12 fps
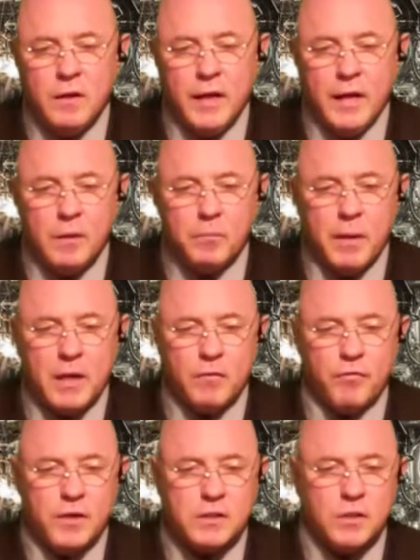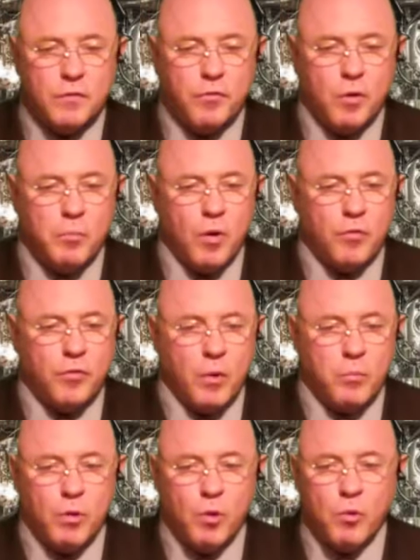and beneficial for both
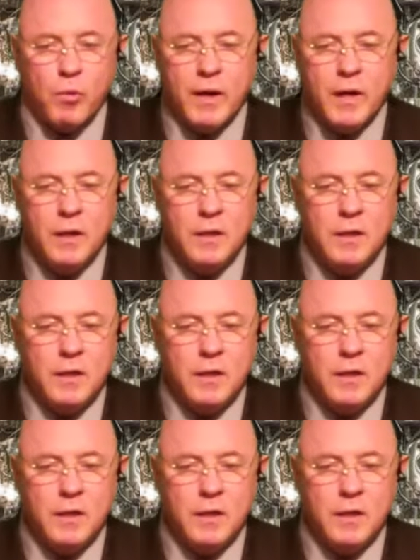our brewery